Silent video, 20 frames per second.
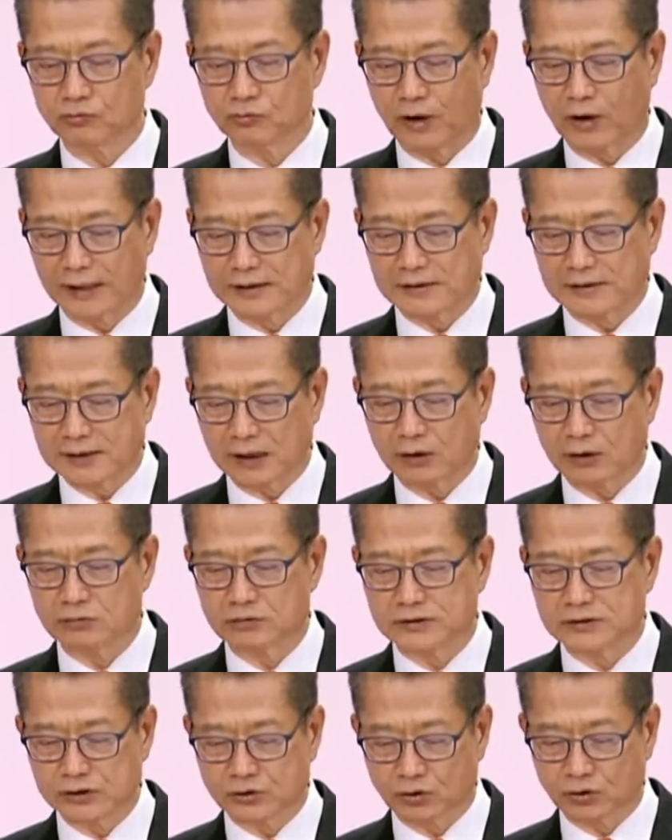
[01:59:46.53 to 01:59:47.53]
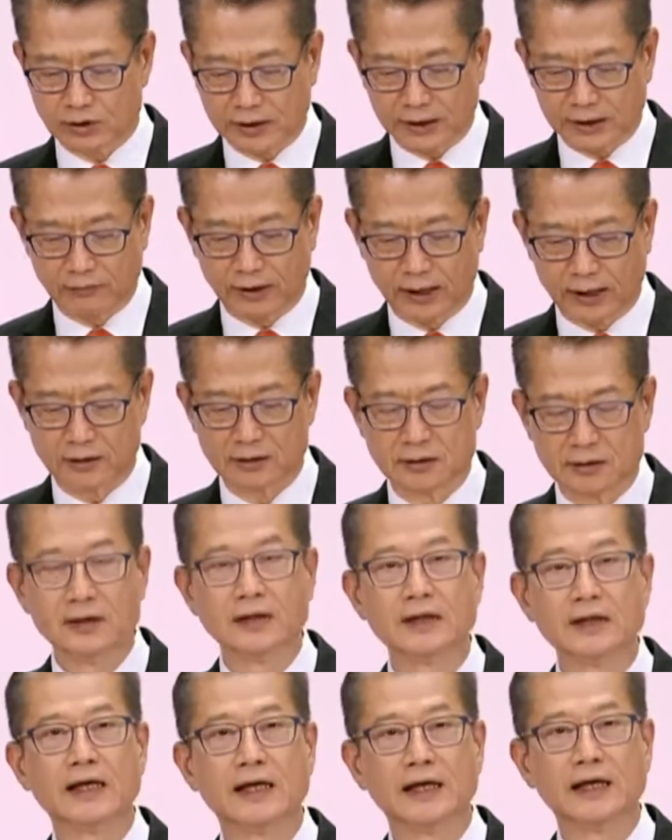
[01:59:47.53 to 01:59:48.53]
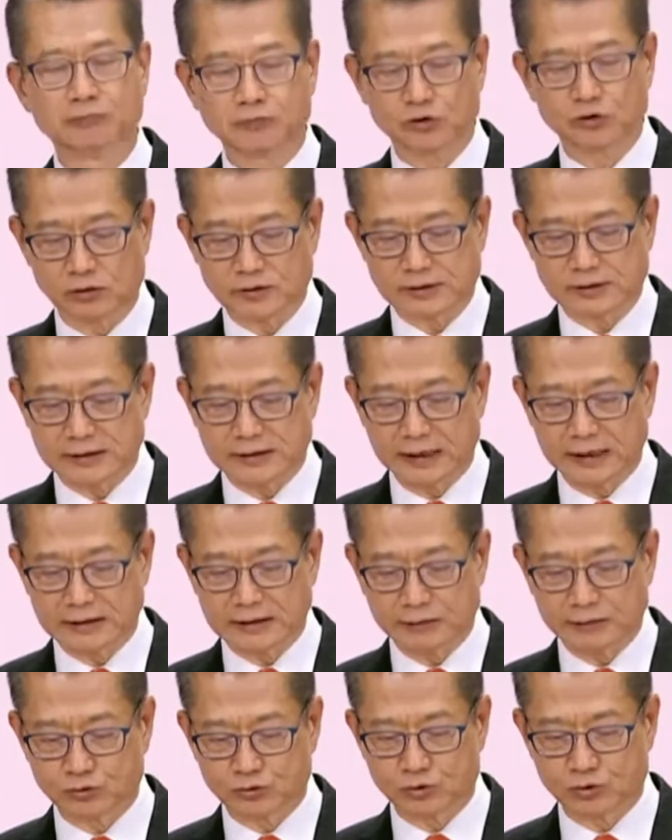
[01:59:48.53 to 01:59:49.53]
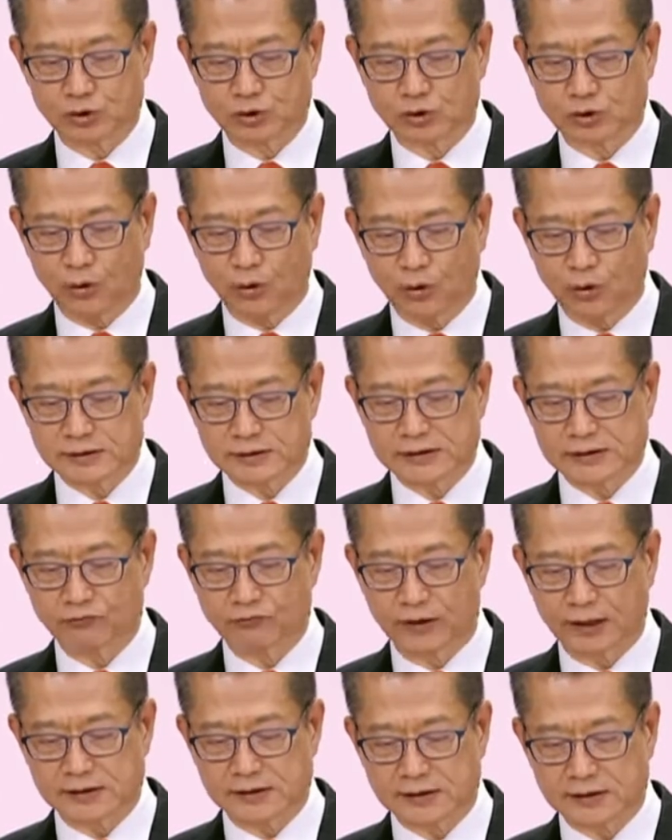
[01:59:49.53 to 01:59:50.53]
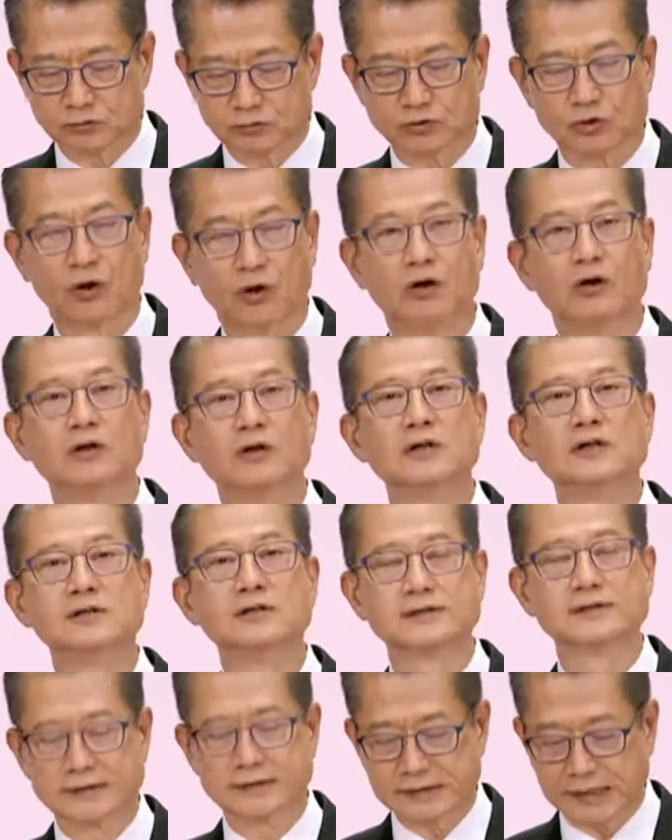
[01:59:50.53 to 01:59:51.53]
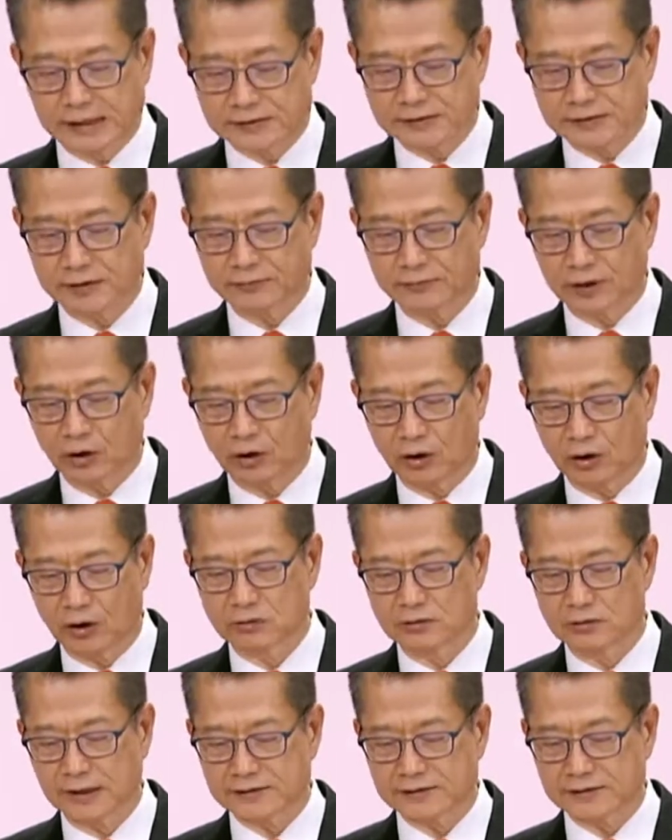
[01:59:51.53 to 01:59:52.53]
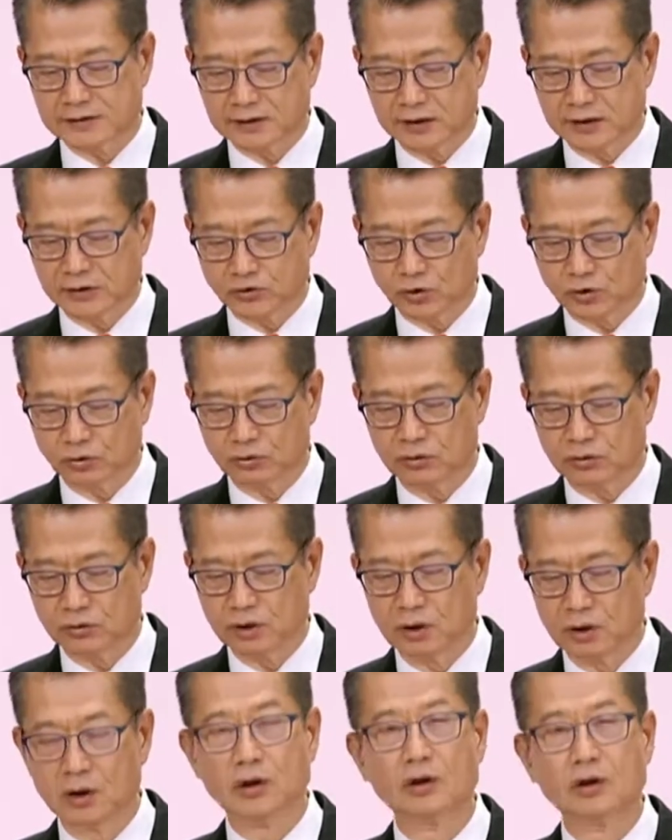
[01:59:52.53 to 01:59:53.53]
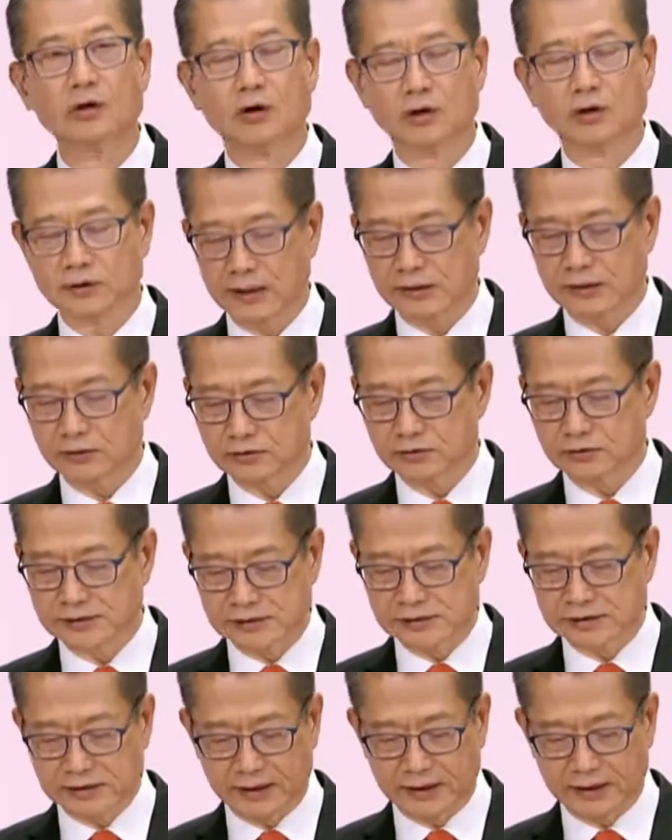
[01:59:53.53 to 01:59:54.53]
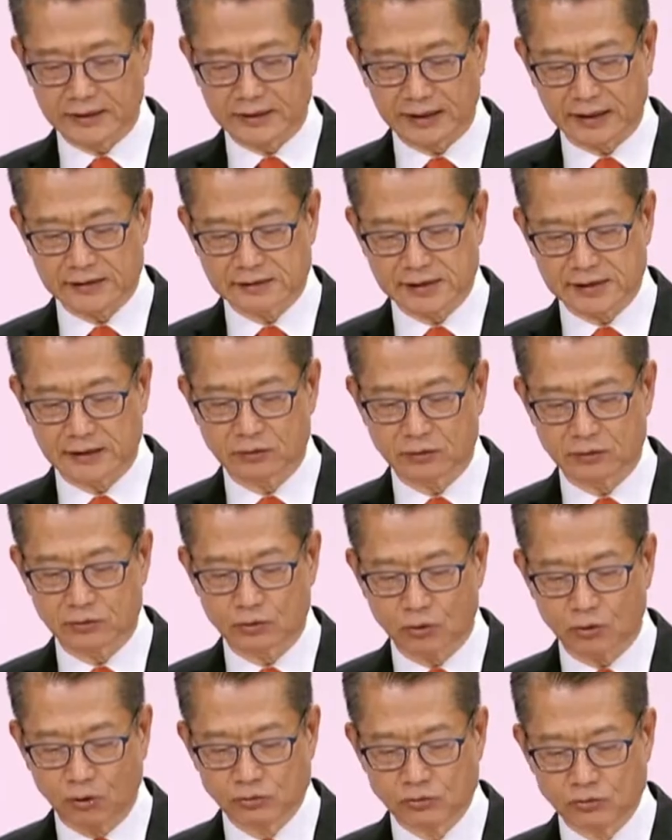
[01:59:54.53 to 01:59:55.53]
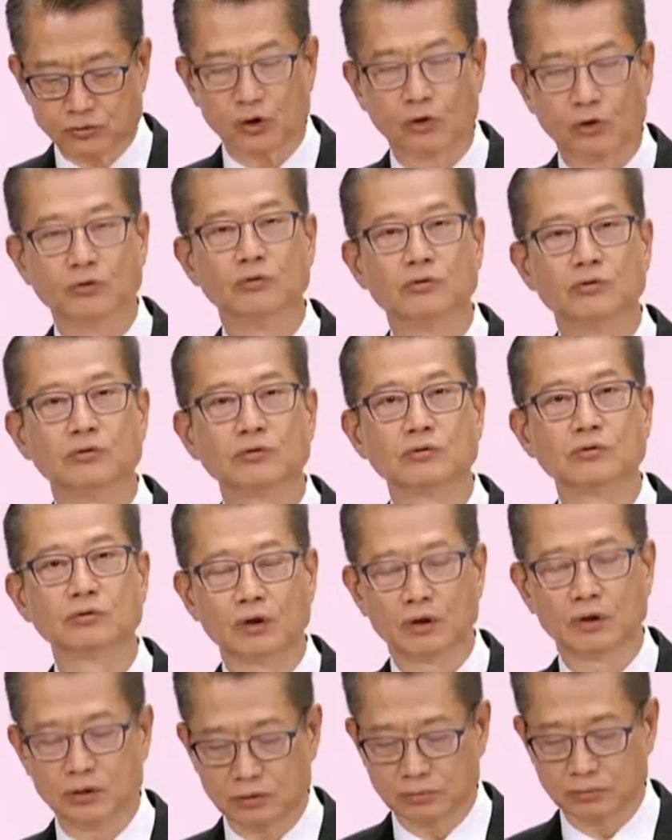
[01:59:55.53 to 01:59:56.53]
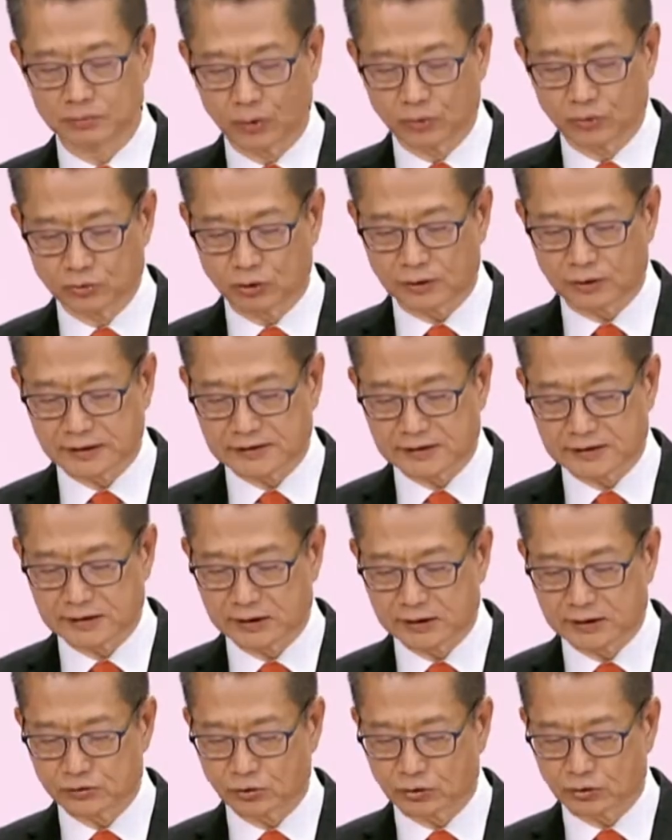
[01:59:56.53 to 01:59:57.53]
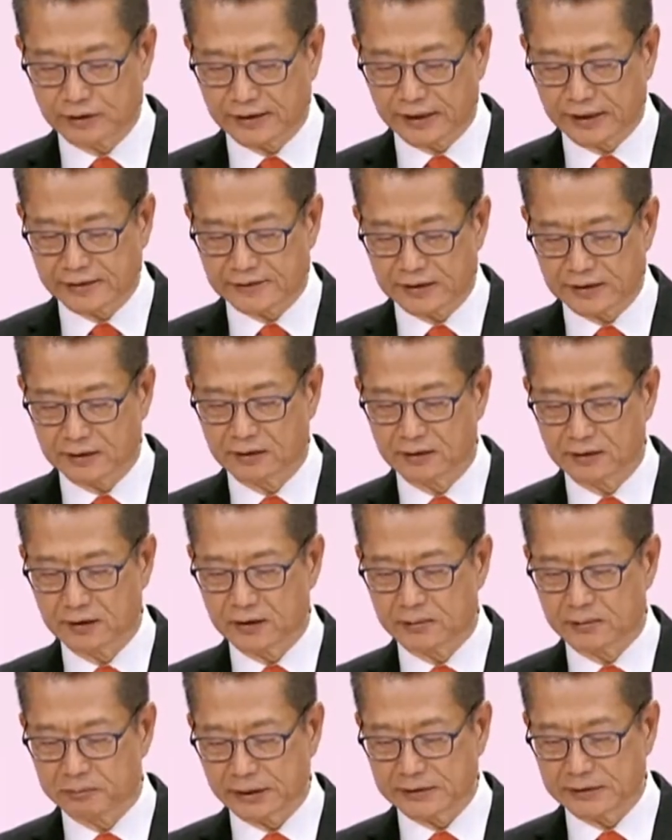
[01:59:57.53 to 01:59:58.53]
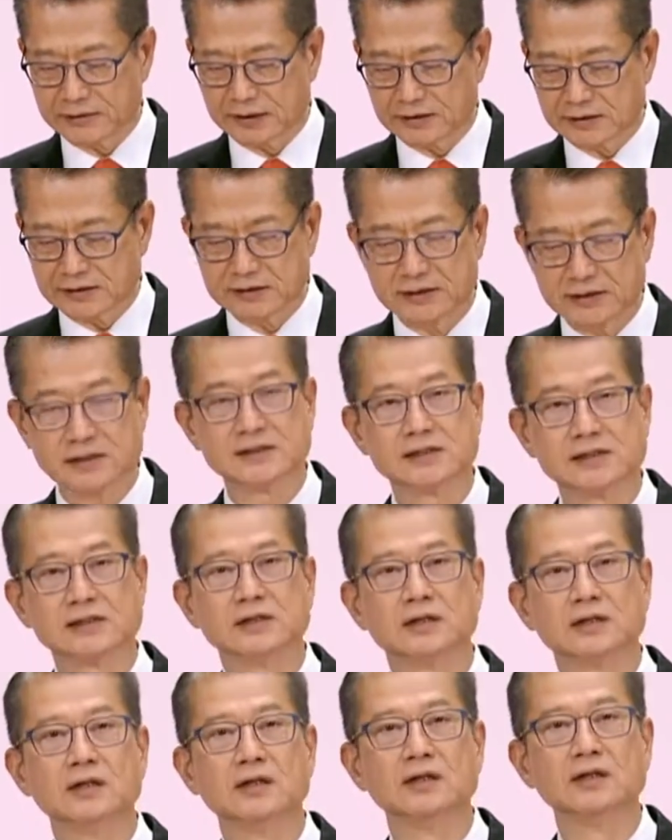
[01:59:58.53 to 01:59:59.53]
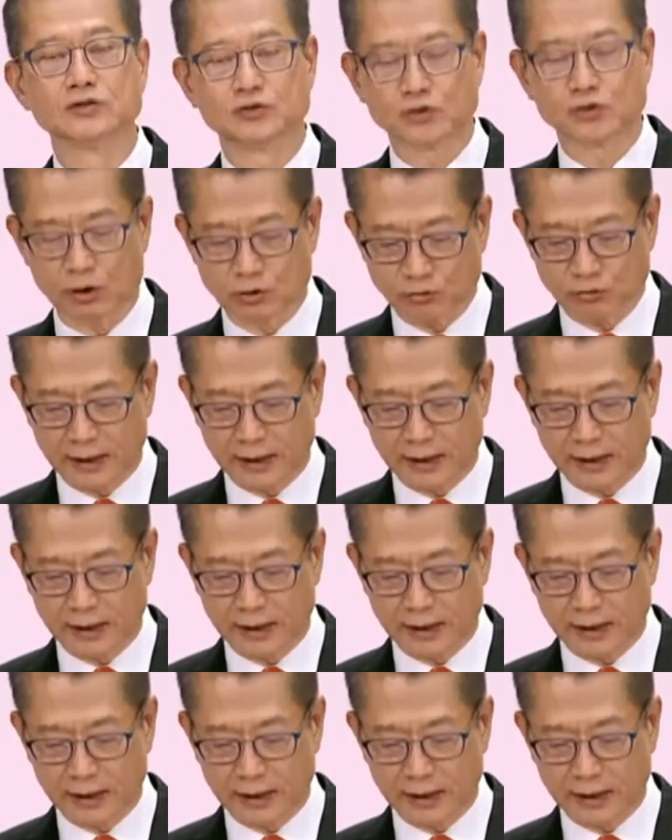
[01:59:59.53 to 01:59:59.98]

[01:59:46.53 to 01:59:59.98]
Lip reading: Through the Financial Assistance for Maintenance Scheme on Built Heritage, we have also assisted private owners in carrying out proper maintenance works for 71 historic buildings. Moreover, we are committed to enhancing public awareness of